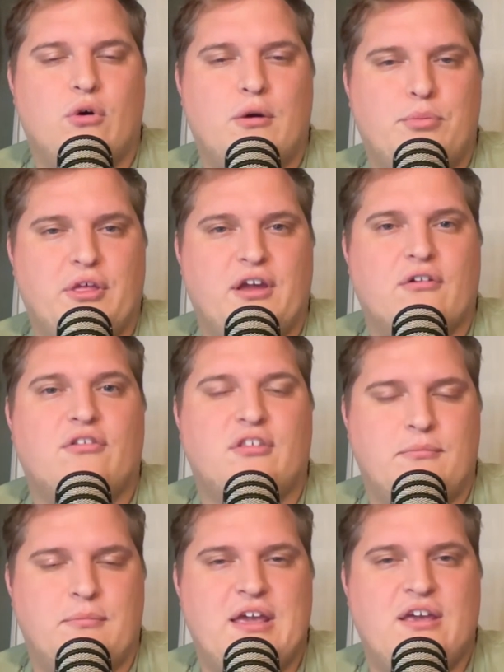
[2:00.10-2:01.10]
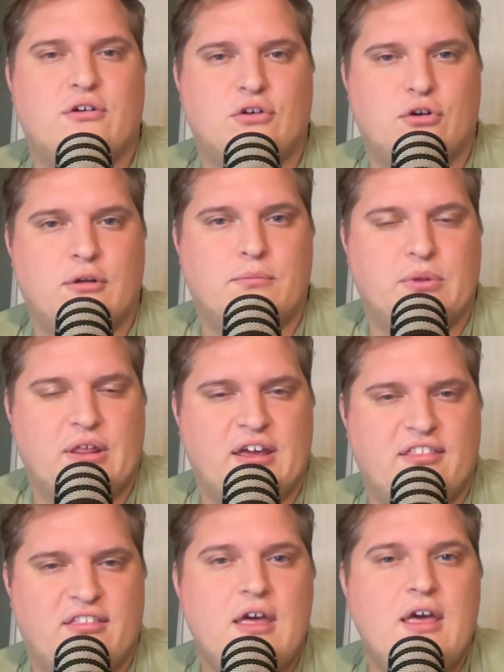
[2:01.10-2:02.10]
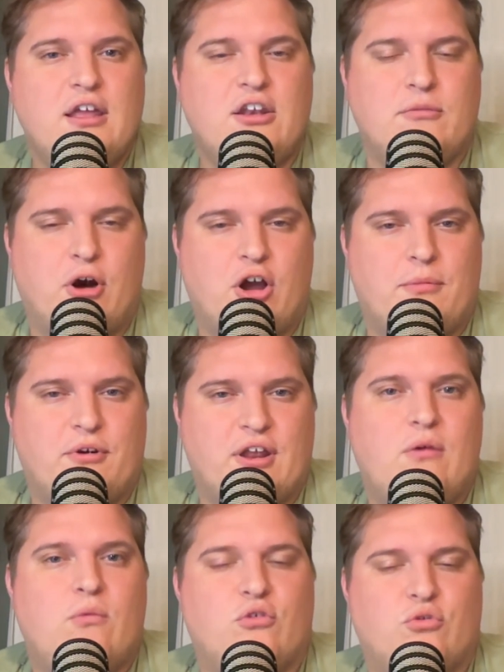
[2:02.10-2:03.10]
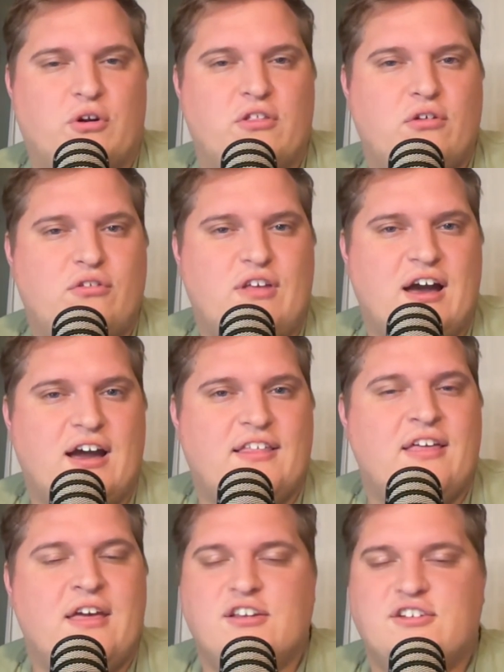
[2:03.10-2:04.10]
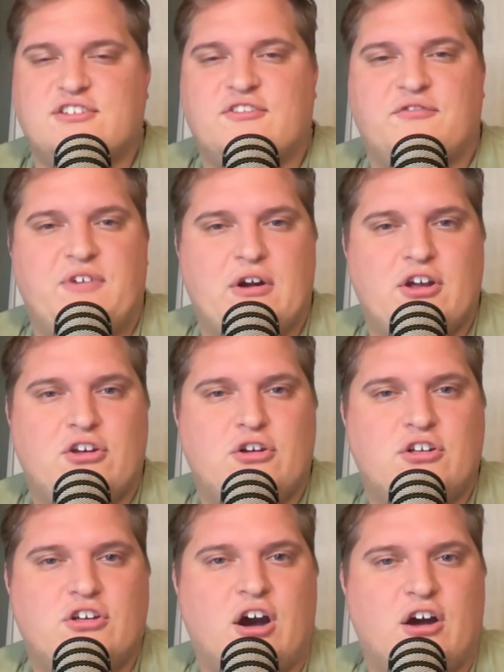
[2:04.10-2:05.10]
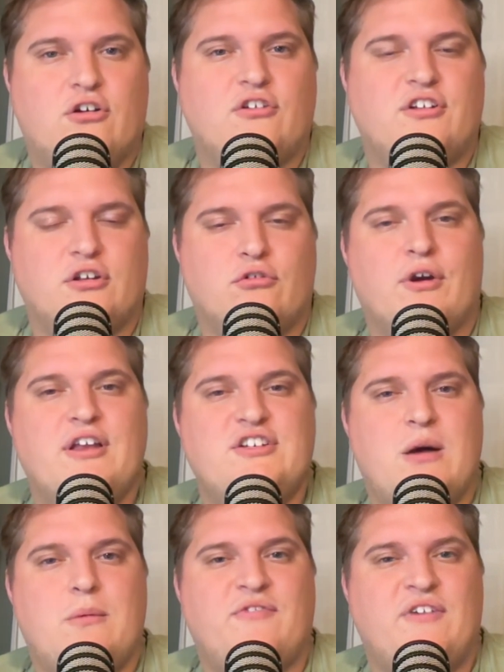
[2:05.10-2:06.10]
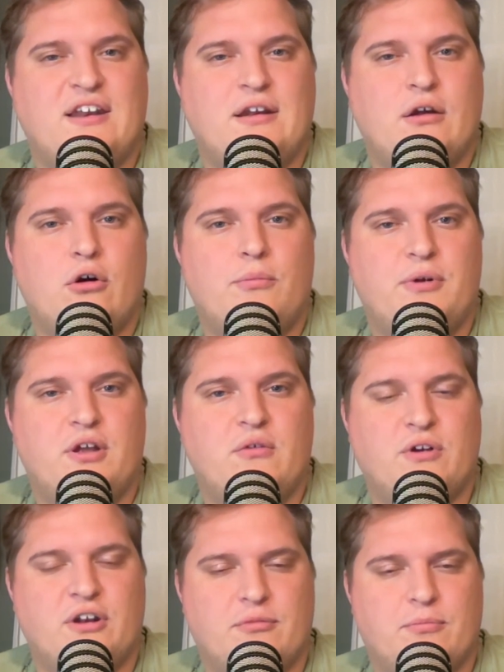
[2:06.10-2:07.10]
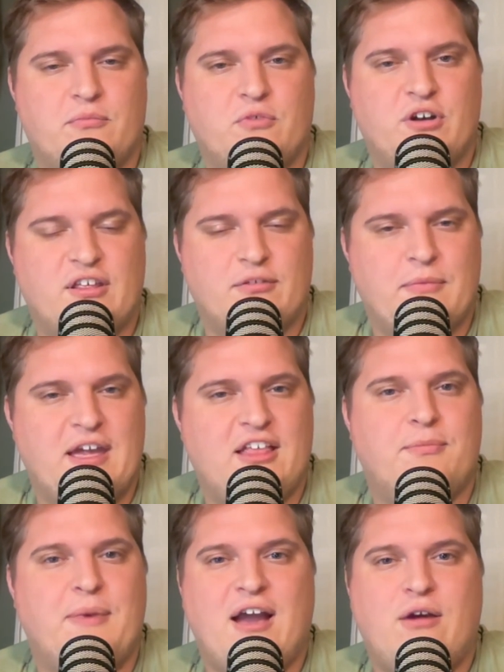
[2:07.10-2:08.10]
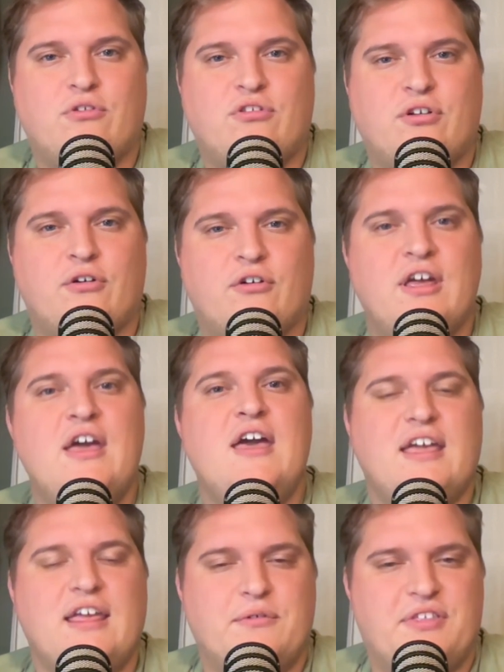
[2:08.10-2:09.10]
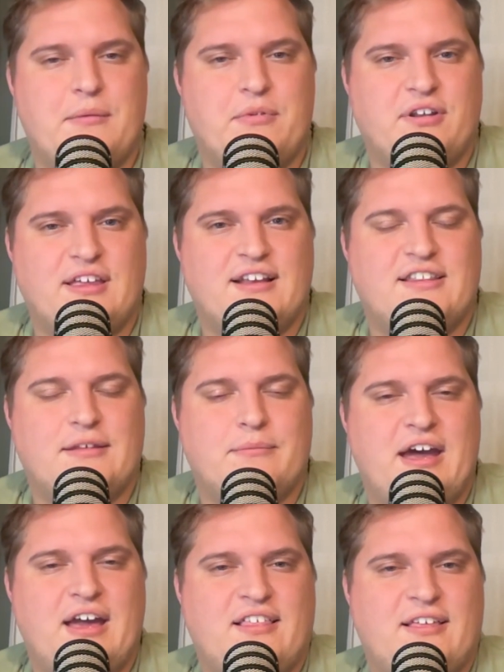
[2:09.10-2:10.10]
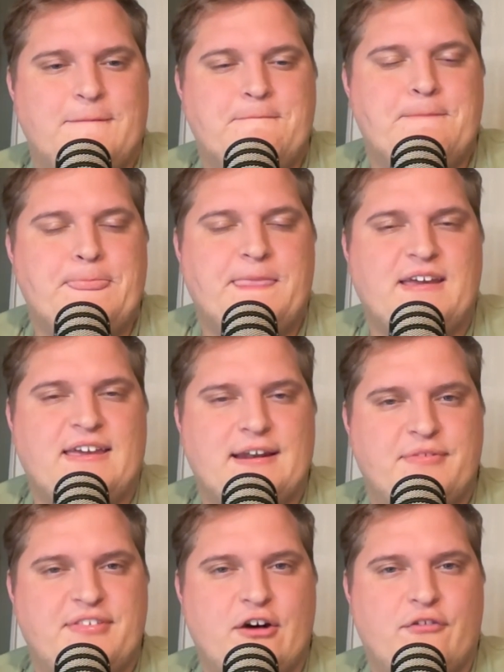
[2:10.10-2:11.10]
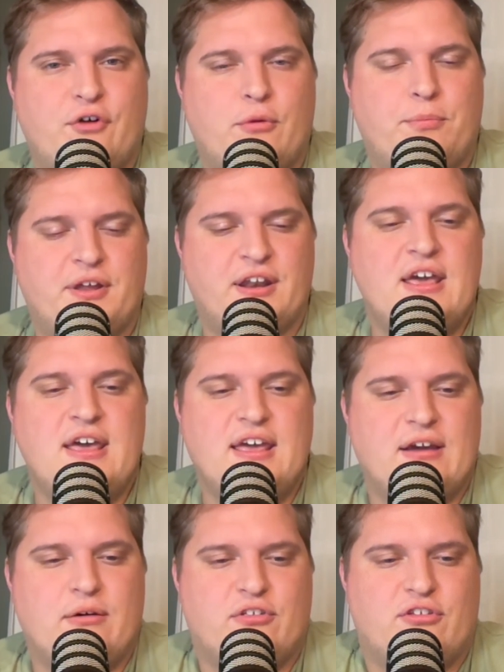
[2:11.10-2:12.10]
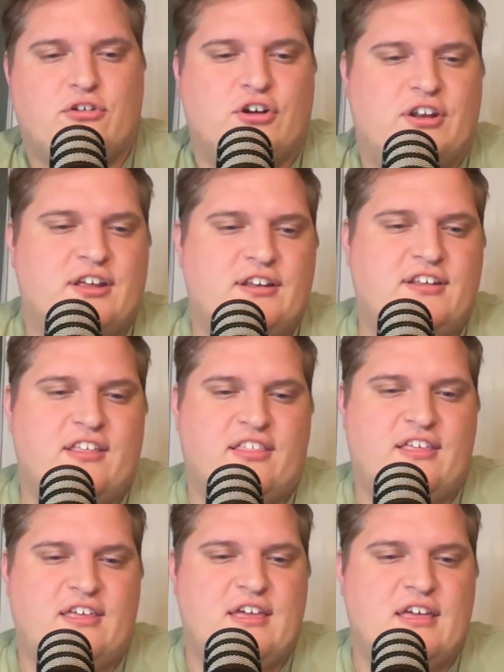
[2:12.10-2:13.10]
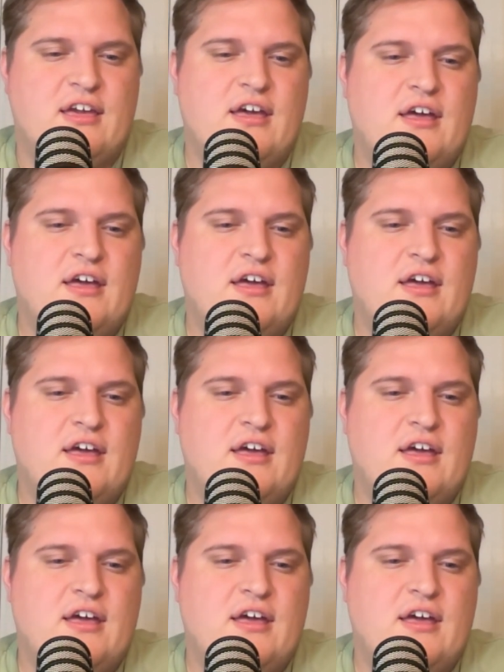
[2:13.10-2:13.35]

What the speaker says: who are players to make good plays. Nimari Burnett was one of those guys, just very good cutter, did a great job of getting open when his man's back was turned. He was able to get to the basket, get himself open. It was good to see.